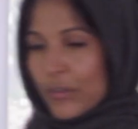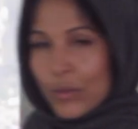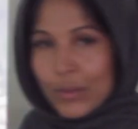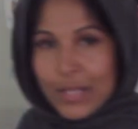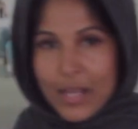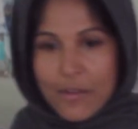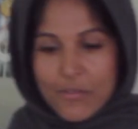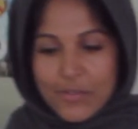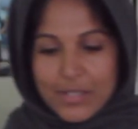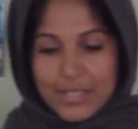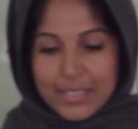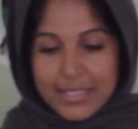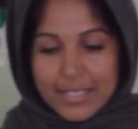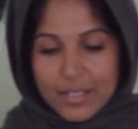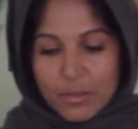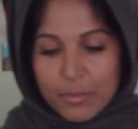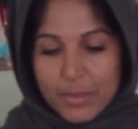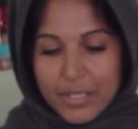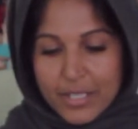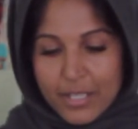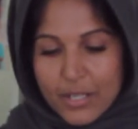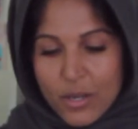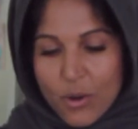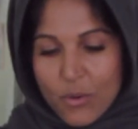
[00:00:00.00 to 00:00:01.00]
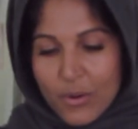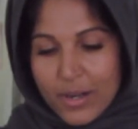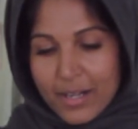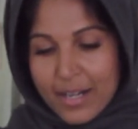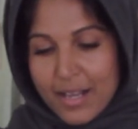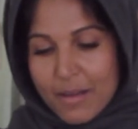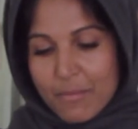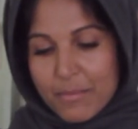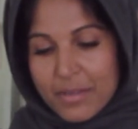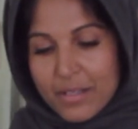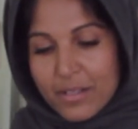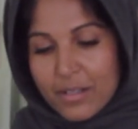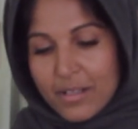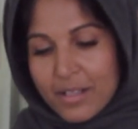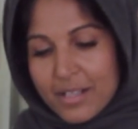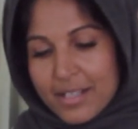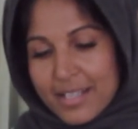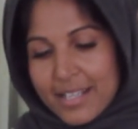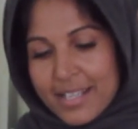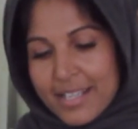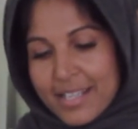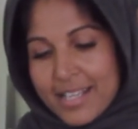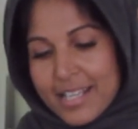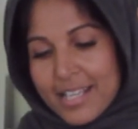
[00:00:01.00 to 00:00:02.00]
you left a little bit of coconut milk,
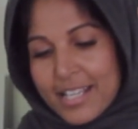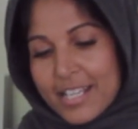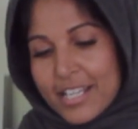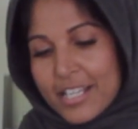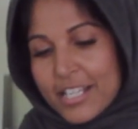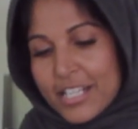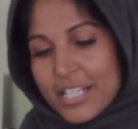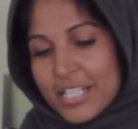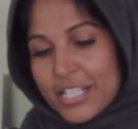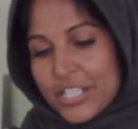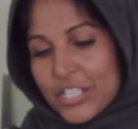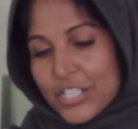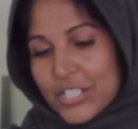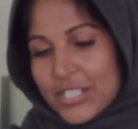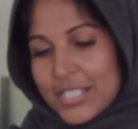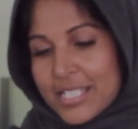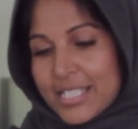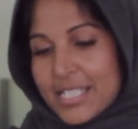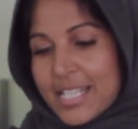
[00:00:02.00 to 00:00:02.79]
just